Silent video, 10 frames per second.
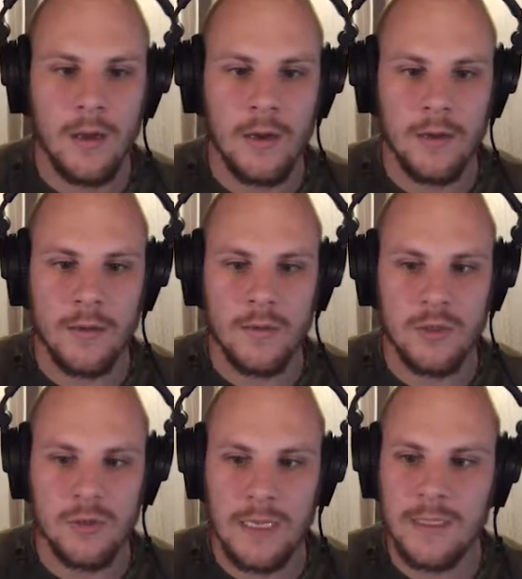
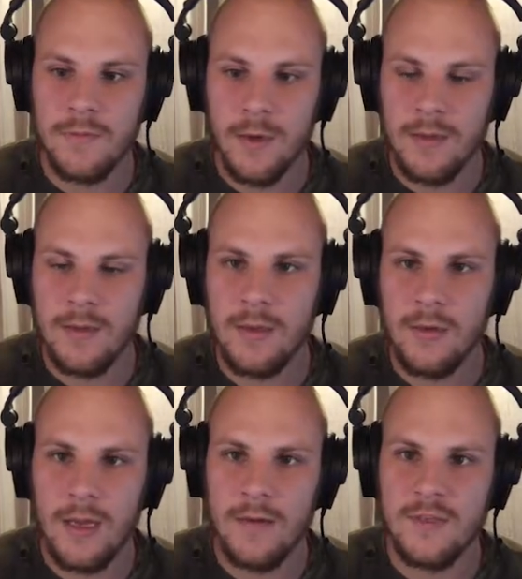So that's one thing.
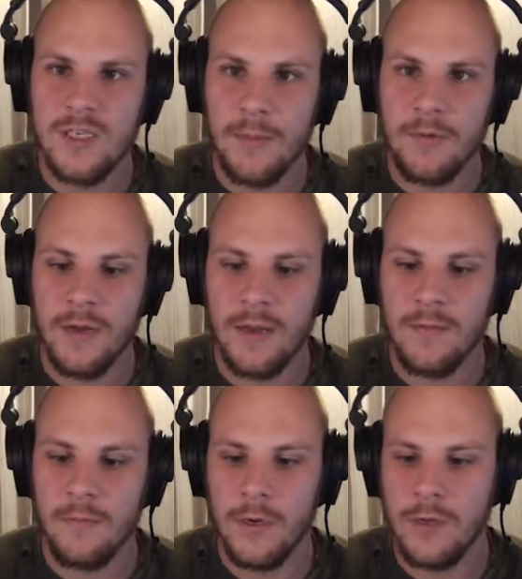You kind of
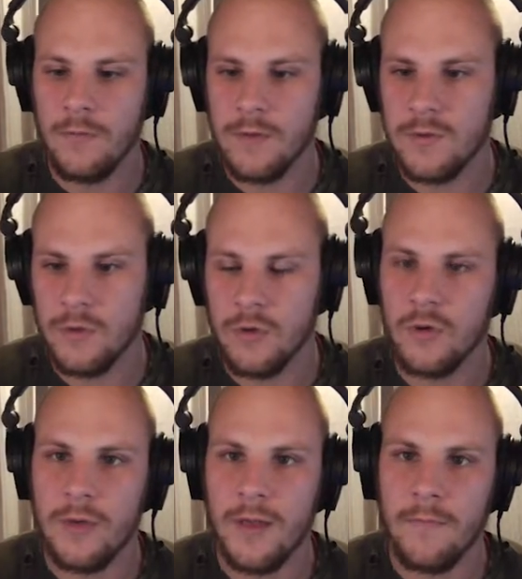separate what you want to
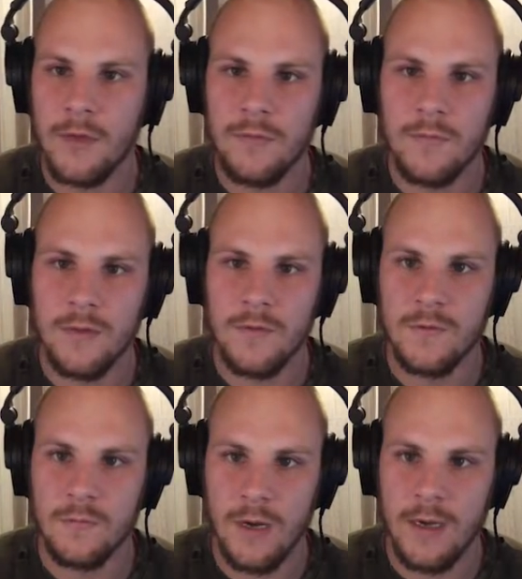learn and what you want
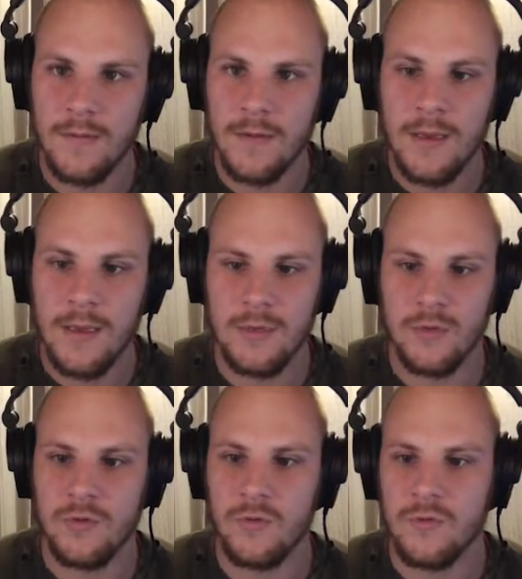to write
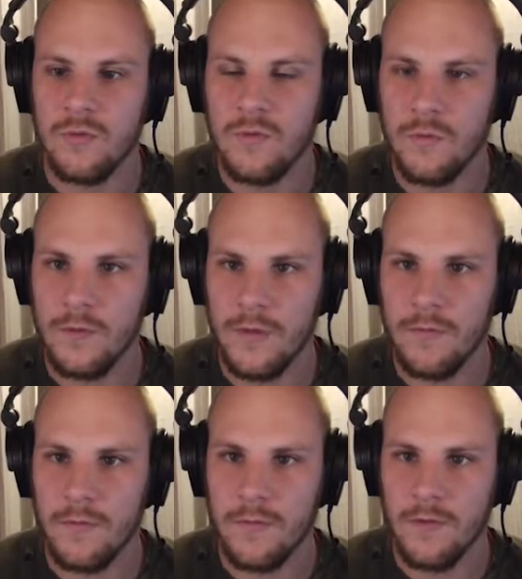into two
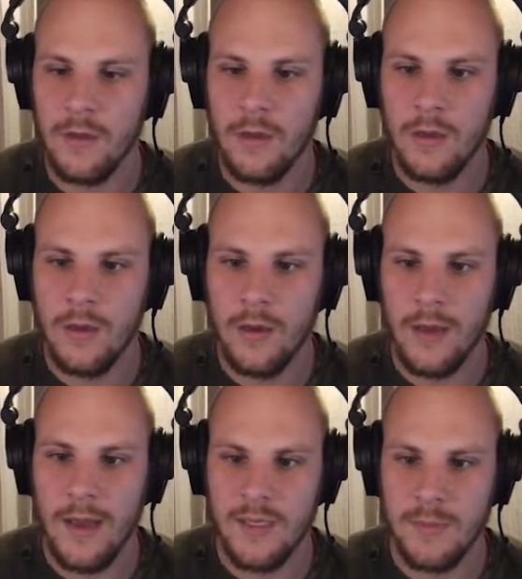different
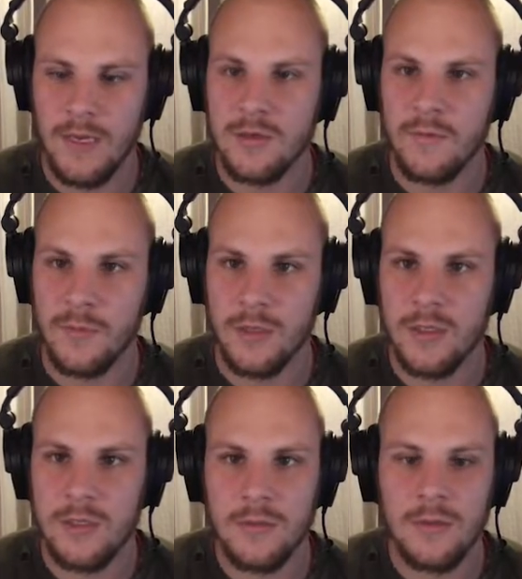aspects of
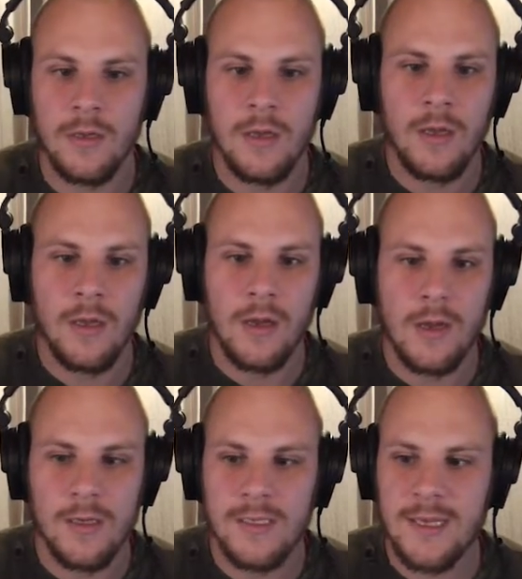production.
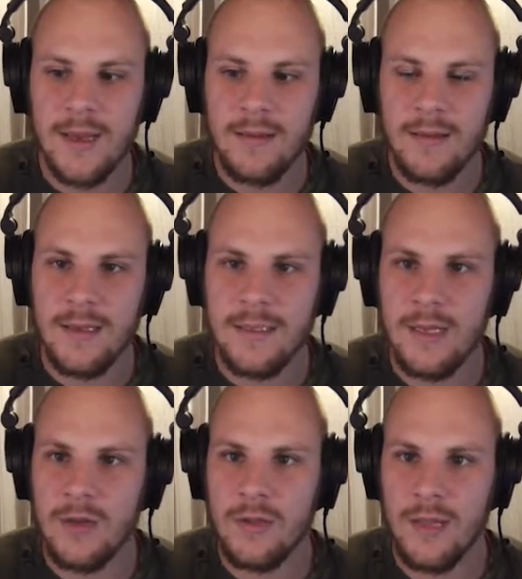The second thing is
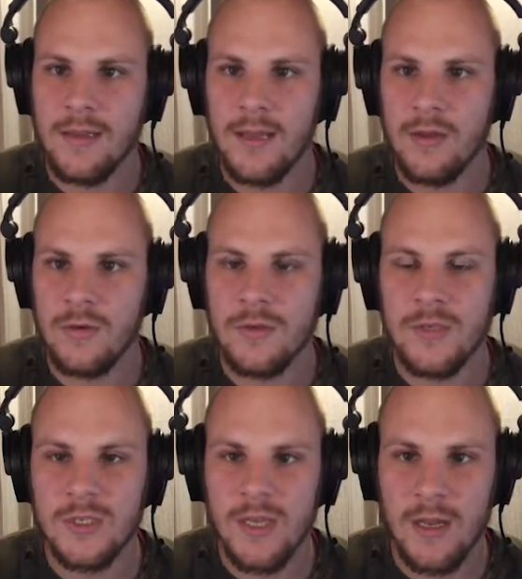that you then can use
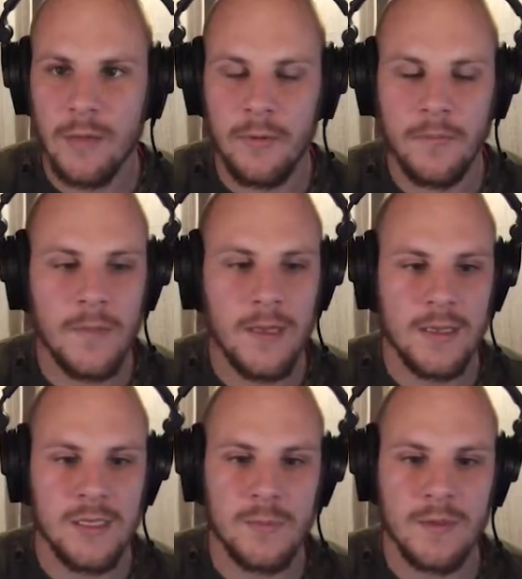a setup in
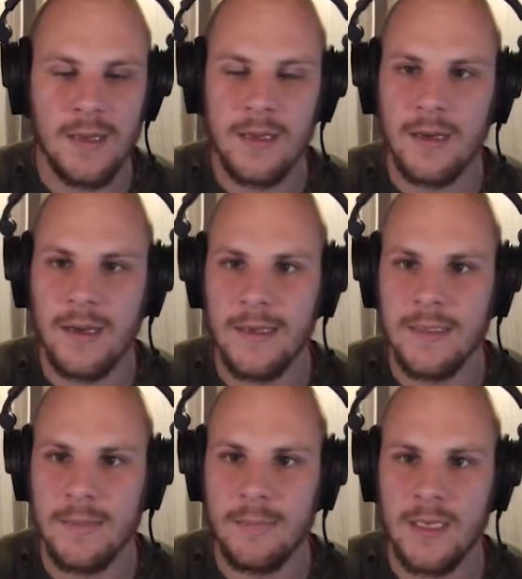this particular
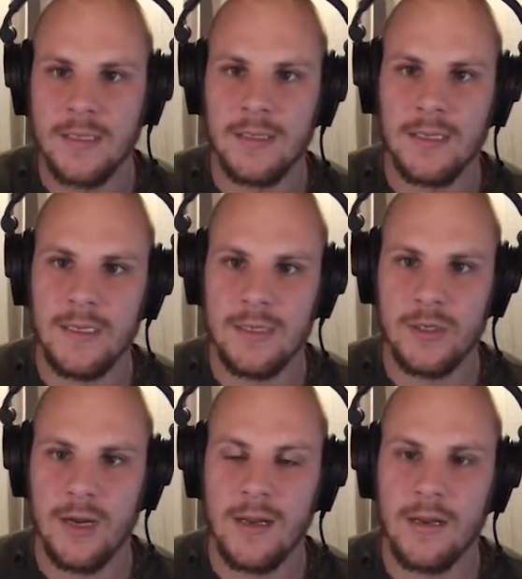case that makes it
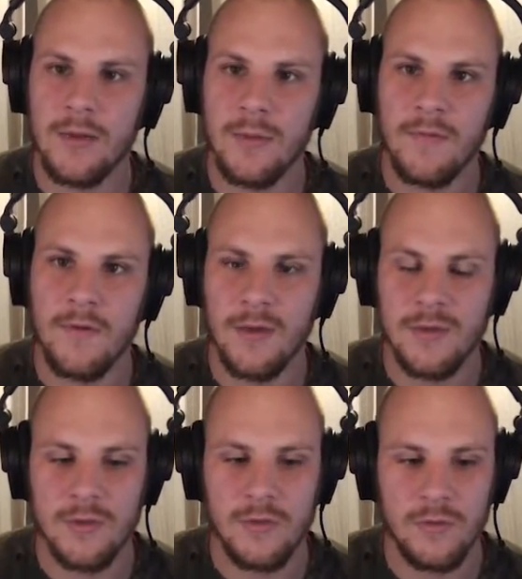easier and a little bit
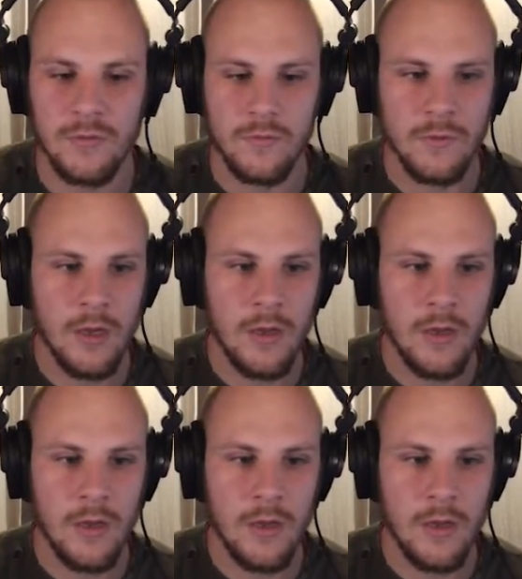faster to do